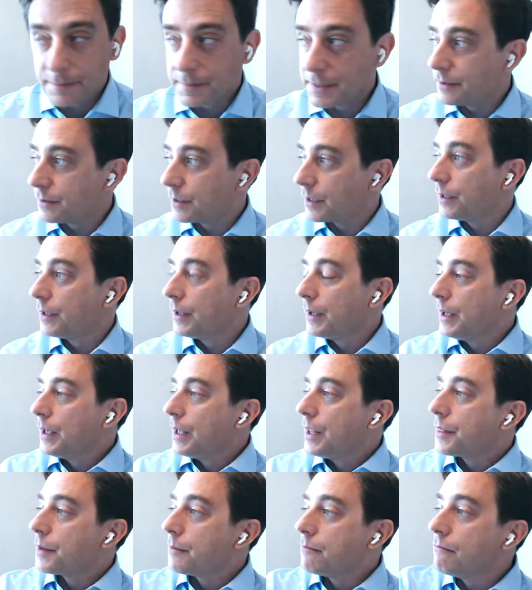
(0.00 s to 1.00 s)
I mean, the
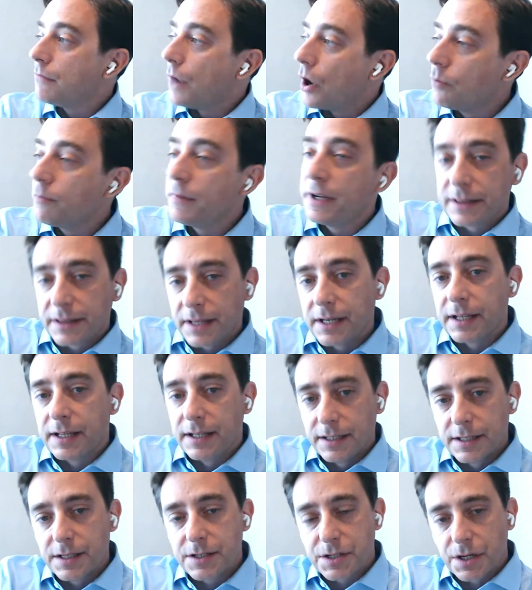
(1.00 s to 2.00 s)
moment that
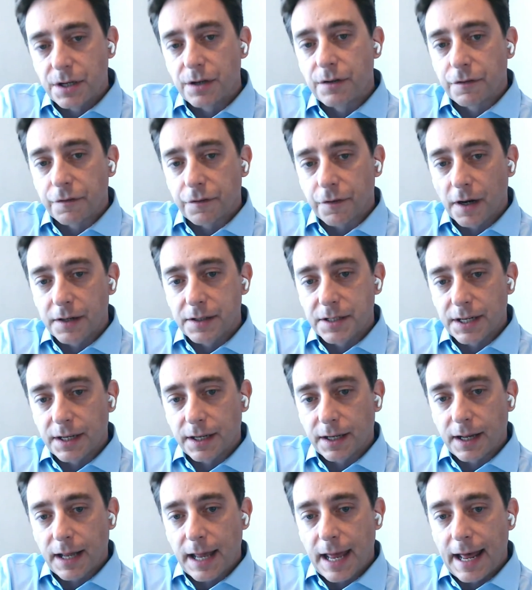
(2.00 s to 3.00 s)
he is
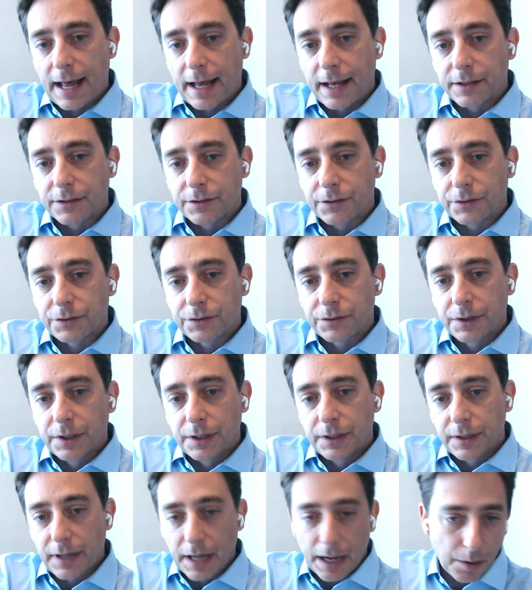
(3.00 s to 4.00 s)
confronting as
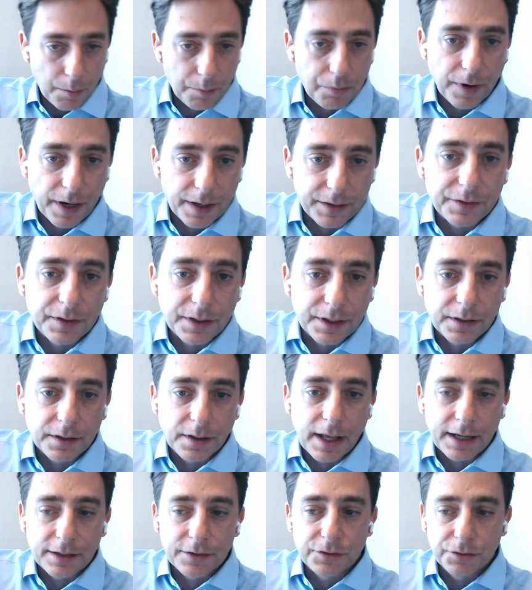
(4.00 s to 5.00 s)
now
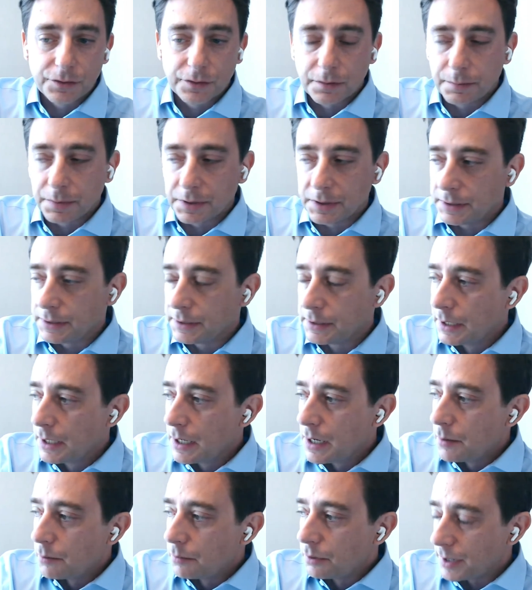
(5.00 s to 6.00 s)
president-elect, soon to be
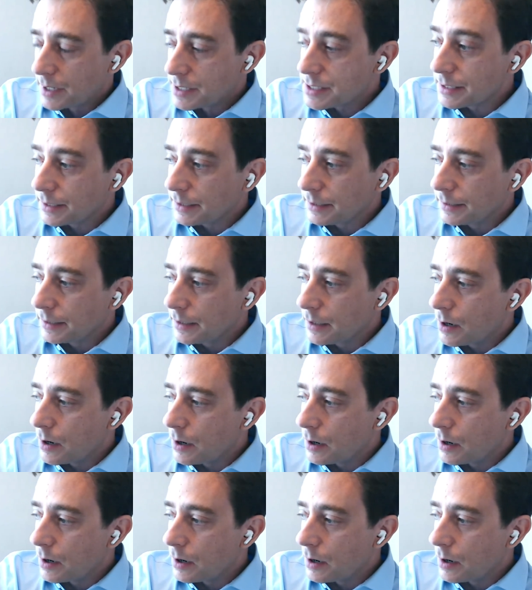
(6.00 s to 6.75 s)
president,